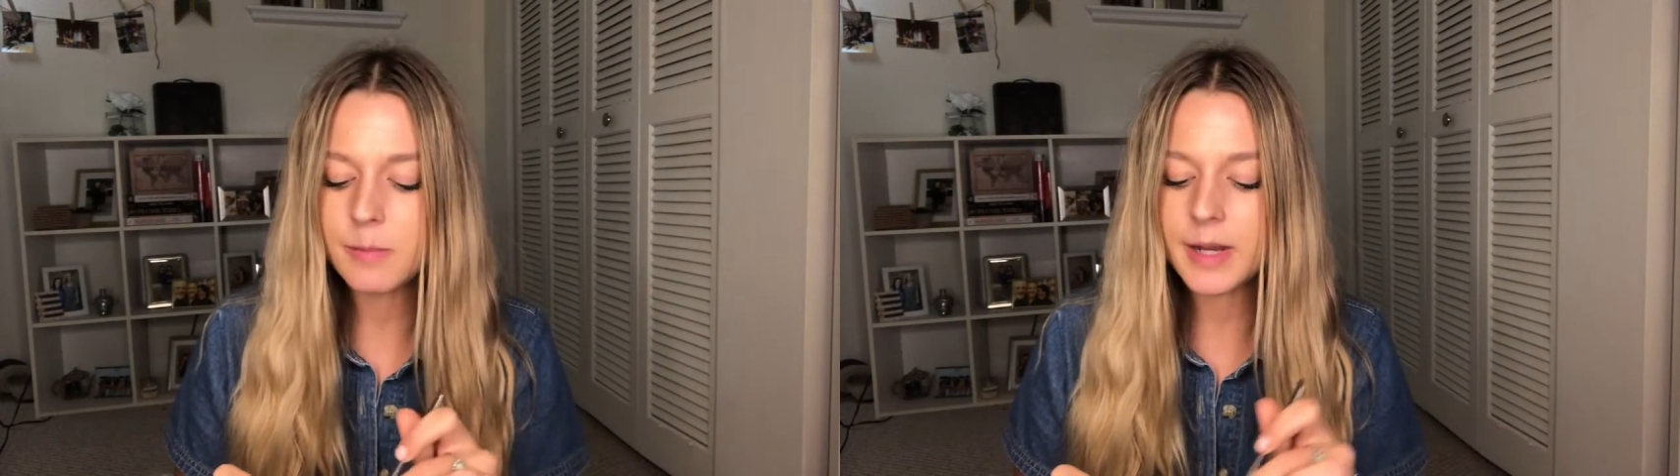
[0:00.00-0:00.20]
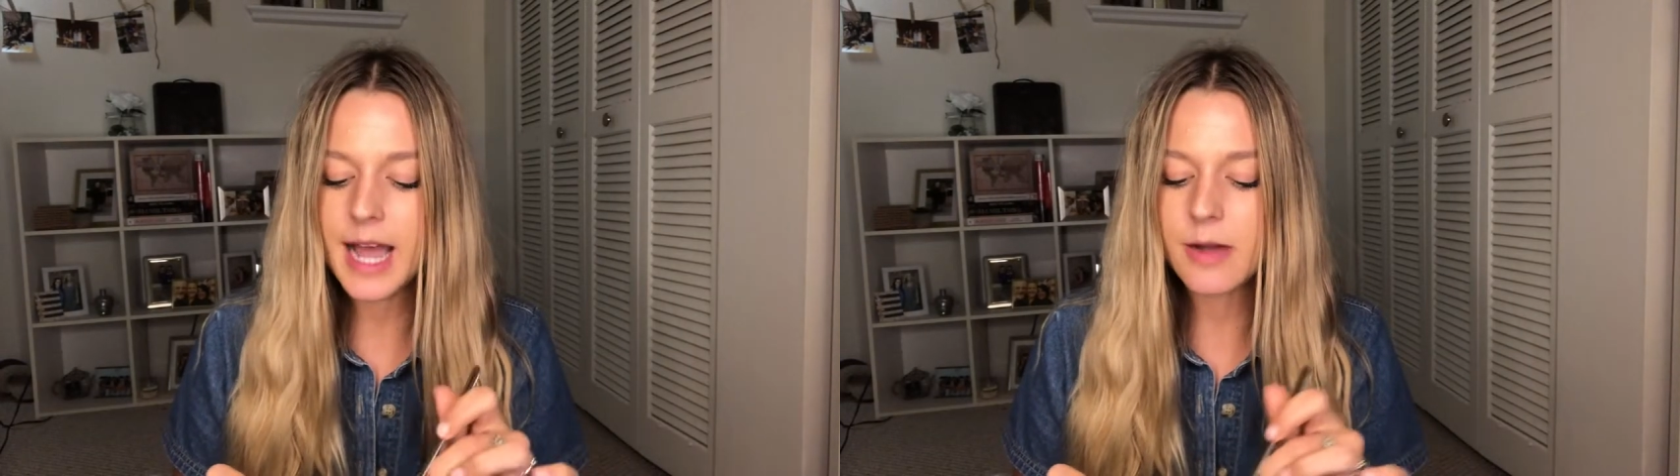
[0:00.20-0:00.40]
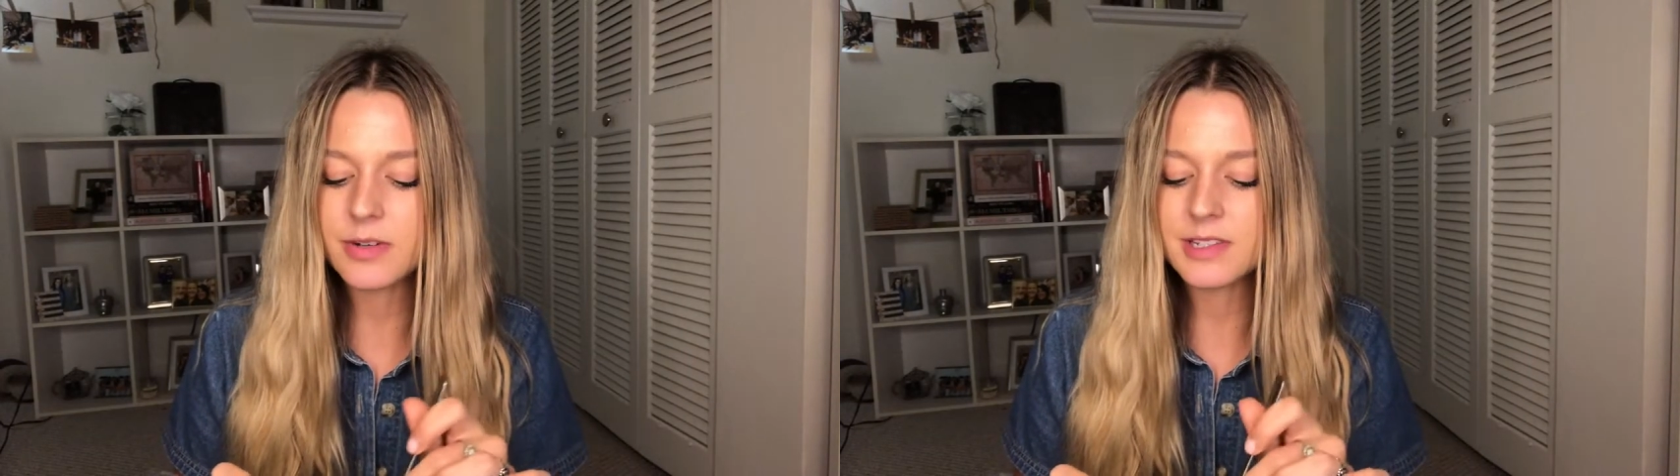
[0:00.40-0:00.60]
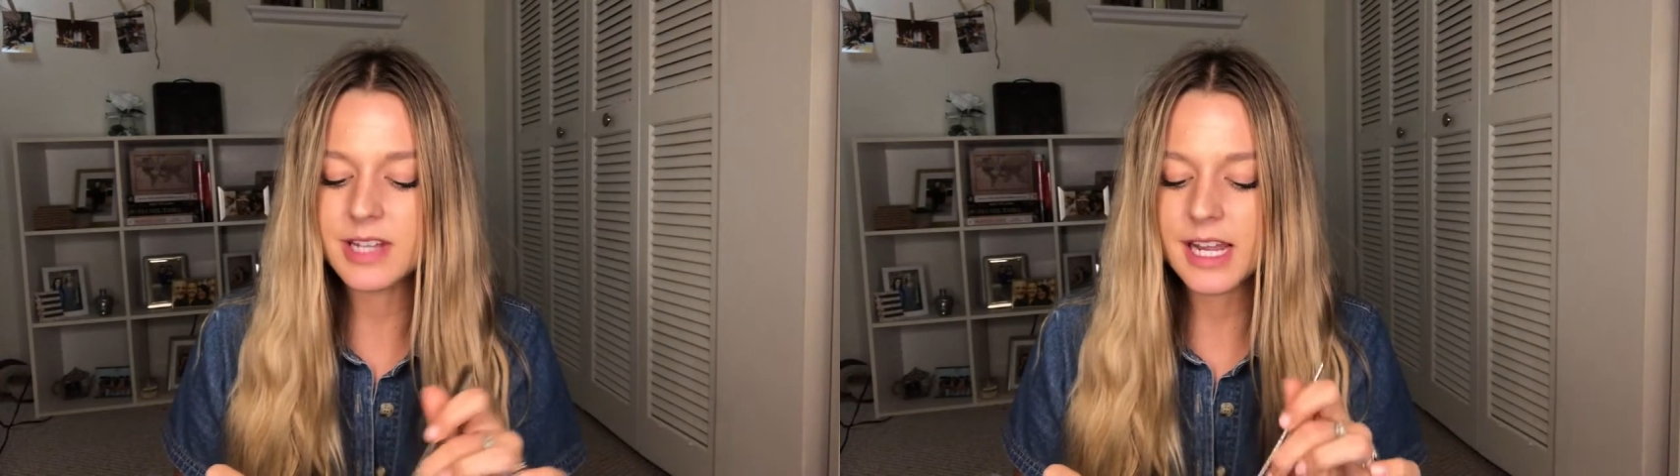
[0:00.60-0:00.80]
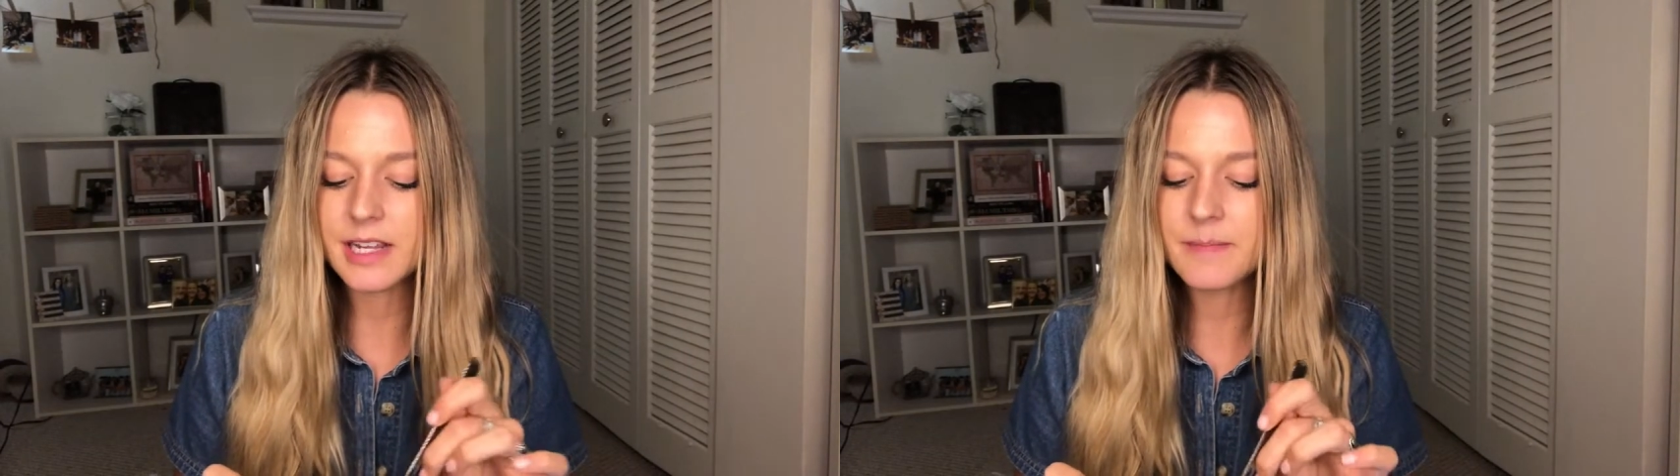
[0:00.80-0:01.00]
but I was
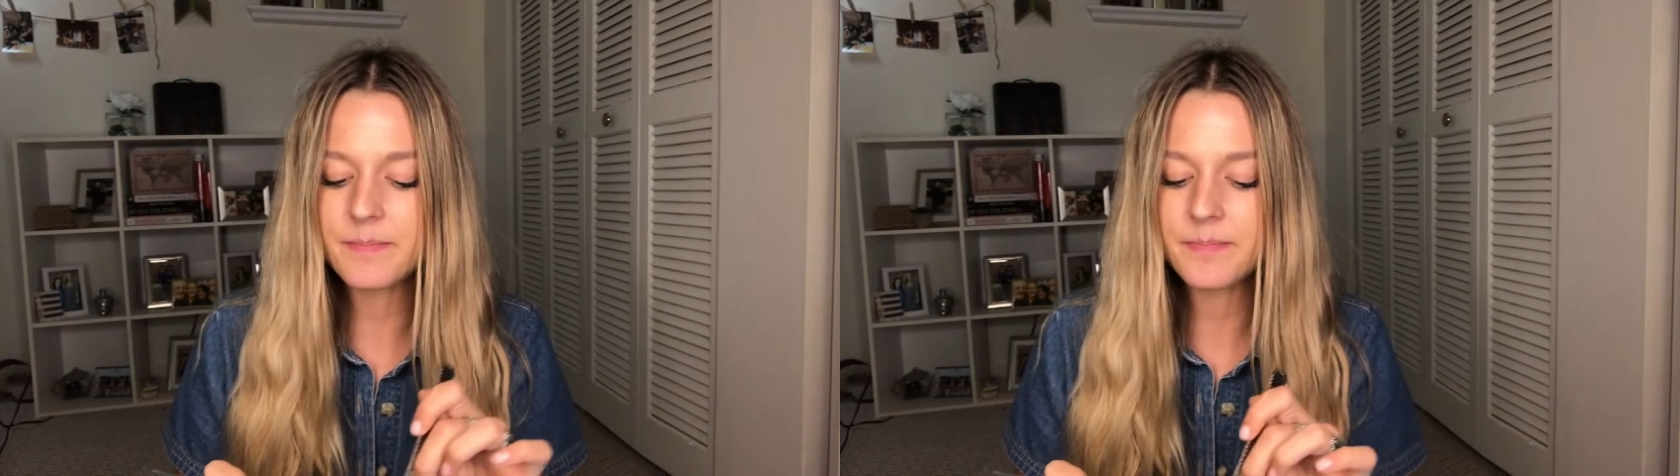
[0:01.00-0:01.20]
like